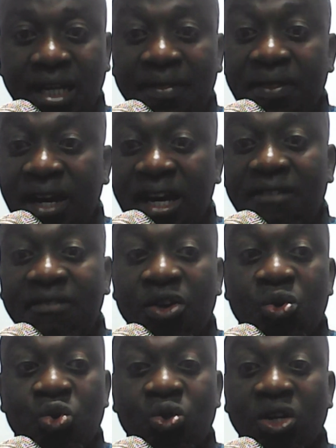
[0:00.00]
And they never
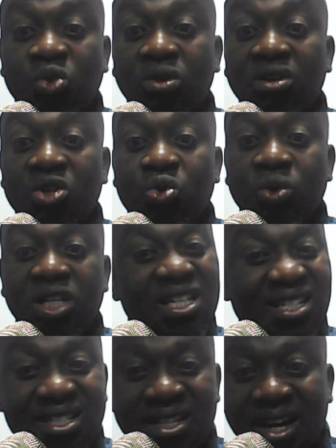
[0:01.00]
used actually to
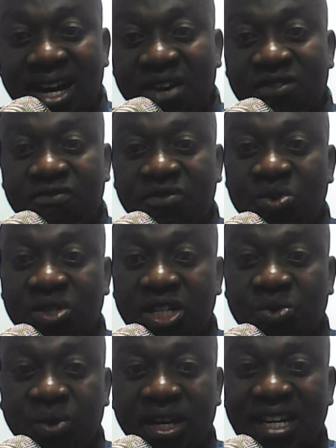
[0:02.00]
eat the kind of foods
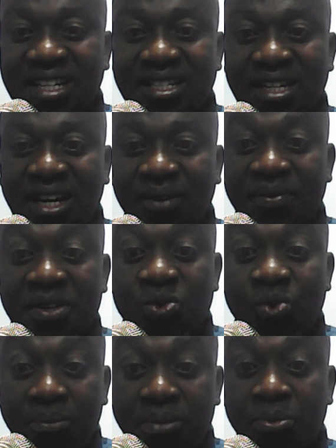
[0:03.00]
that we are eating now.
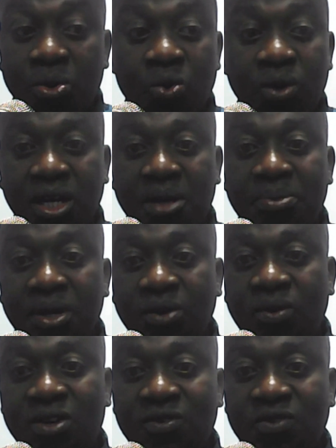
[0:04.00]
These were people who are keeping
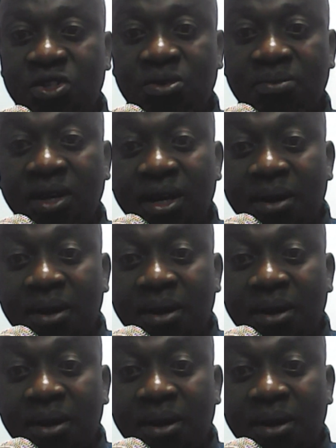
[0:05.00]
the word of wisdom.